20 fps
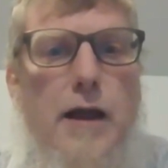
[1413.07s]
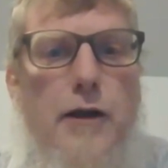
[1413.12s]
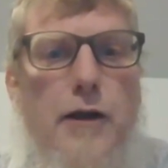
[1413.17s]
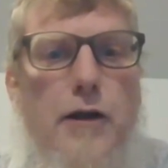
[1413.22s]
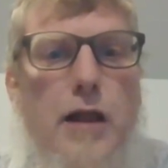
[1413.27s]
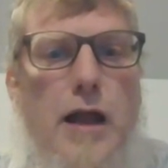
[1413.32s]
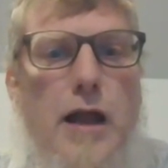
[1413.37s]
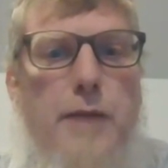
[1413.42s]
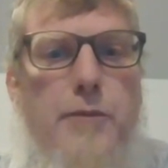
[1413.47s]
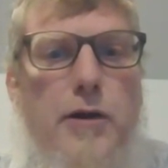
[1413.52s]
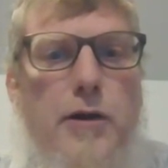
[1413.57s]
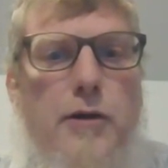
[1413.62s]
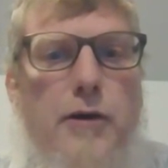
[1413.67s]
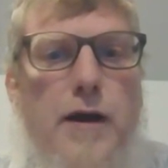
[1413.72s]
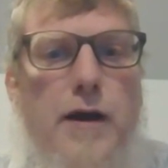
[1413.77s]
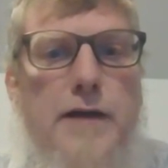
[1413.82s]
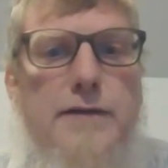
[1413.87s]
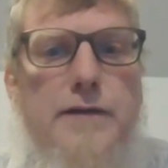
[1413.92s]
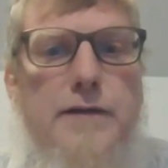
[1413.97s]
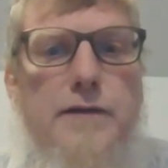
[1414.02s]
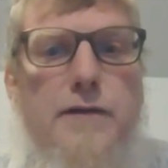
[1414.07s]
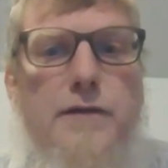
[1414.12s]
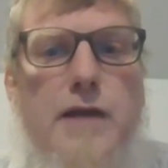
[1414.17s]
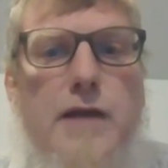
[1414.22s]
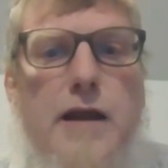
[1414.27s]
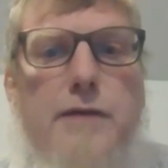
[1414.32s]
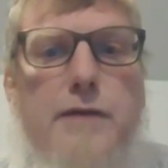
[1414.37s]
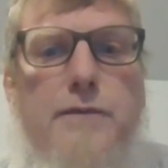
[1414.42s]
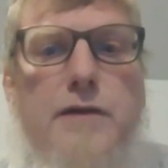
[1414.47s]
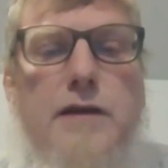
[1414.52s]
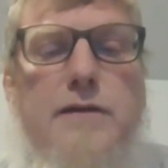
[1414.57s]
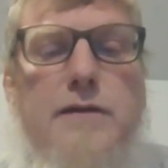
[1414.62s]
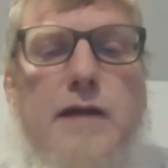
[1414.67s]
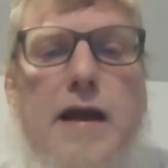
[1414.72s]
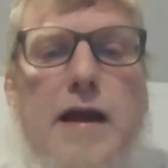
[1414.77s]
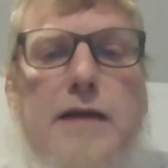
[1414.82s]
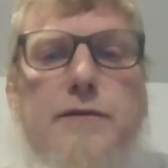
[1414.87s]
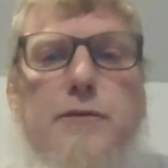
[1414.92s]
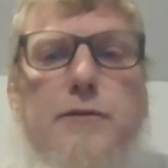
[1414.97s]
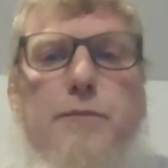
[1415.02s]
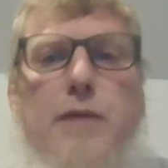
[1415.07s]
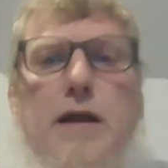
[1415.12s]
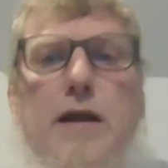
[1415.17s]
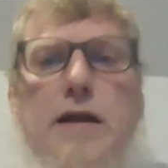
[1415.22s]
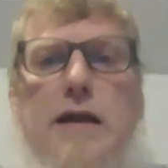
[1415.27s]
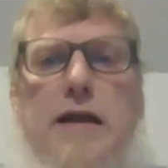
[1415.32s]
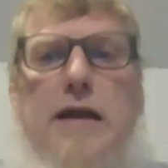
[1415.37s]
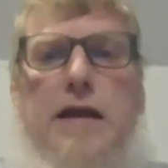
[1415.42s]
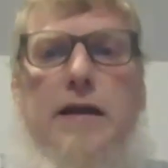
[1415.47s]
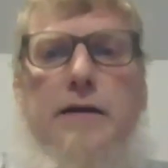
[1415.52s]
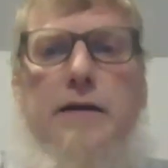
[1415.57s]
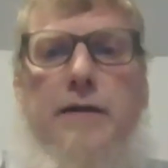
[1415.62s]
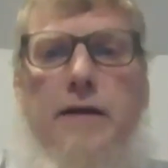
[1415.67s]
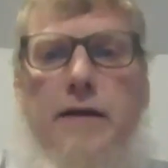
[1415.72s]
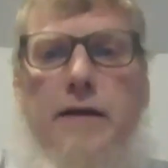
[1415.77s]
climate crisis instead of exacerbating it.